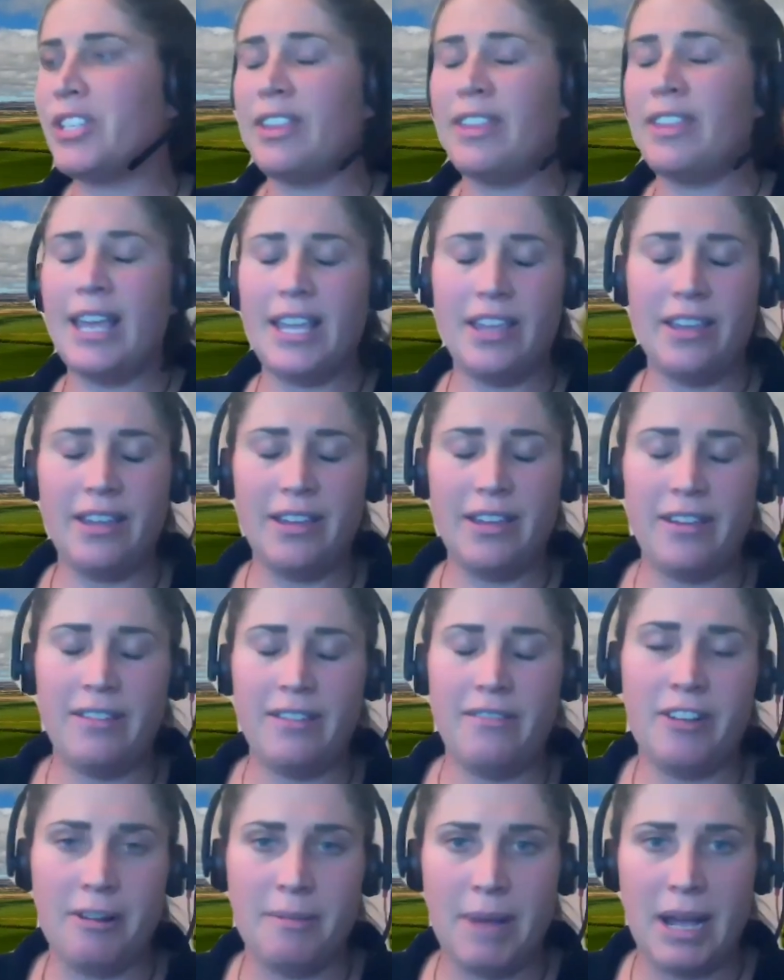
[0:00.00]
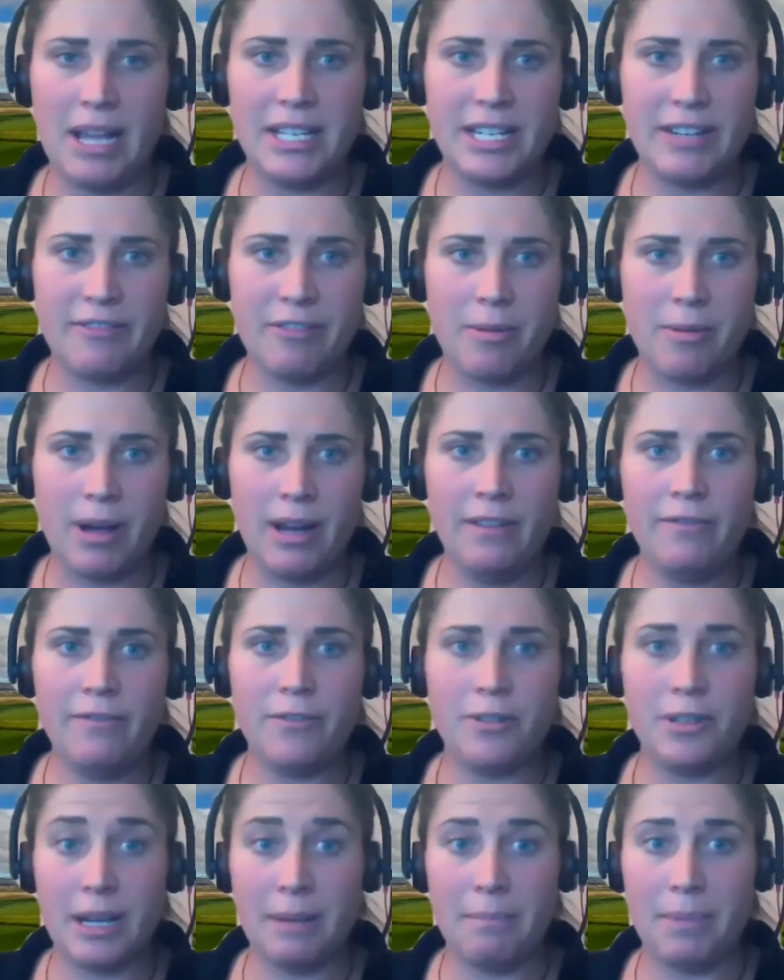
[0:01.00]
So thank you very much, everyone,
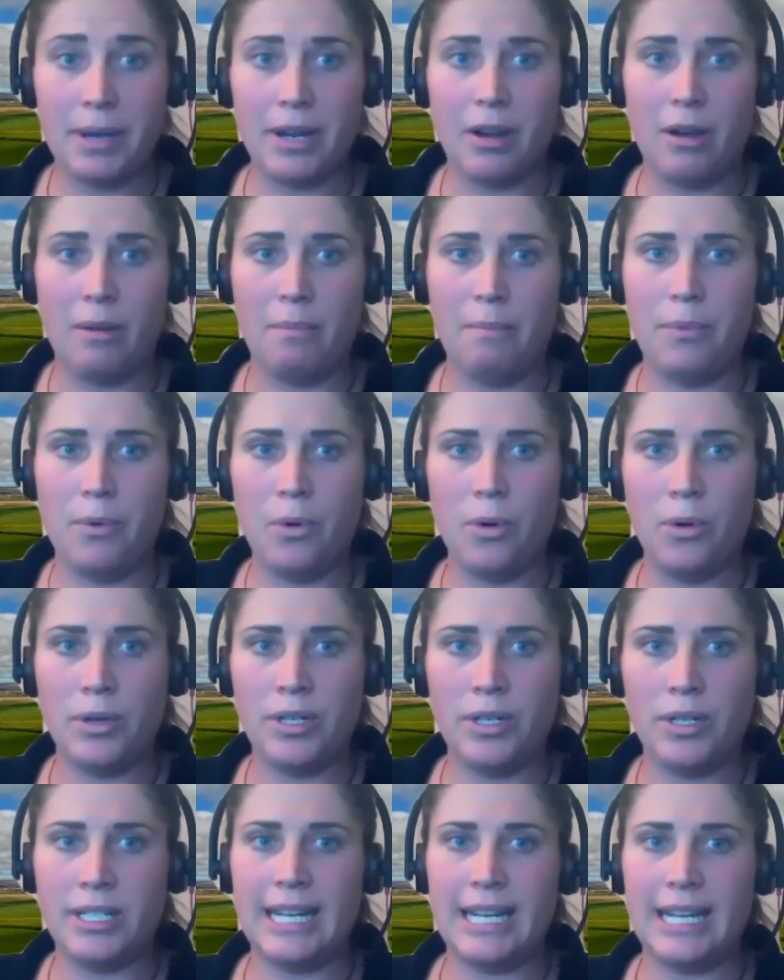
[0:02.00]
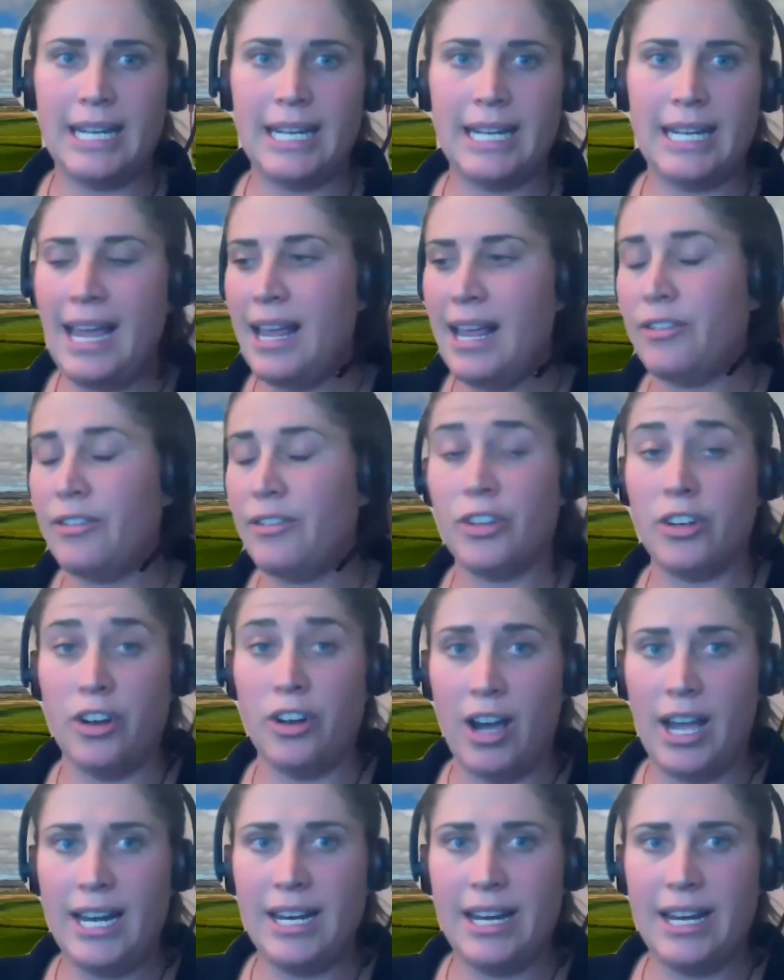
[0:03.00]
for jumping on board
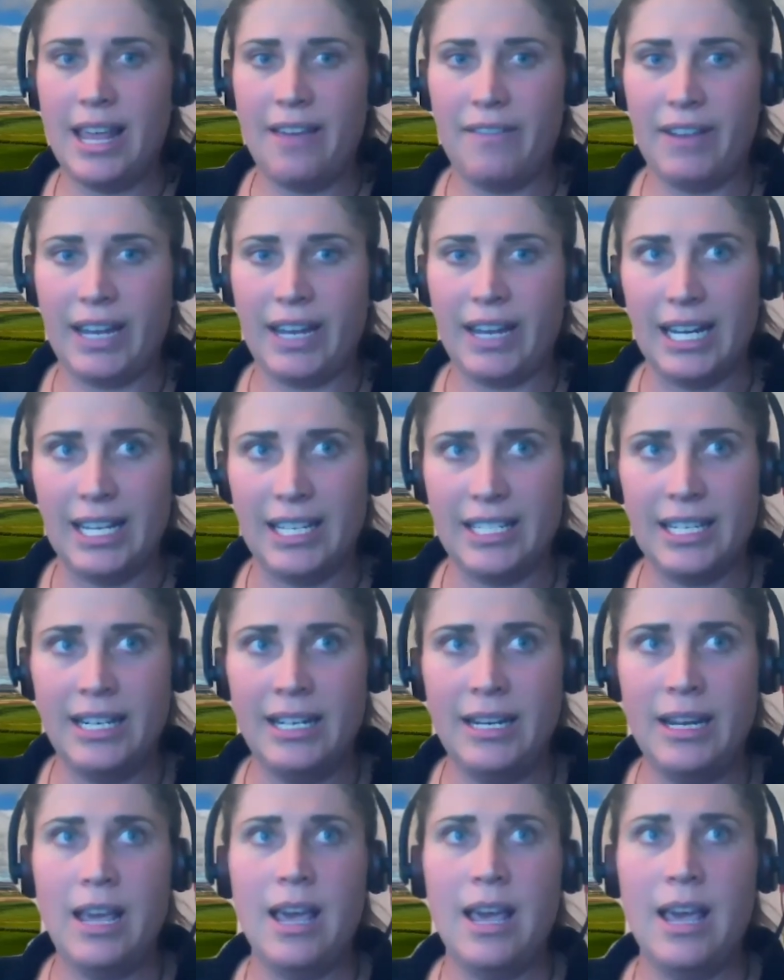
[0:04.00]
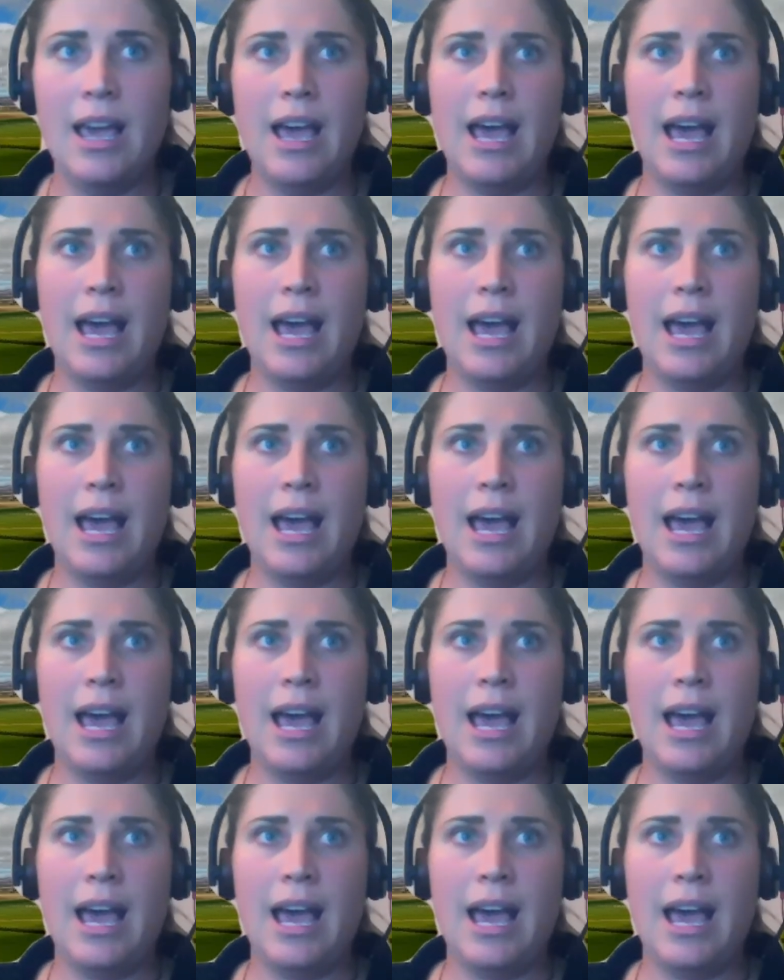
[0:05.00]
tonight and having a listen.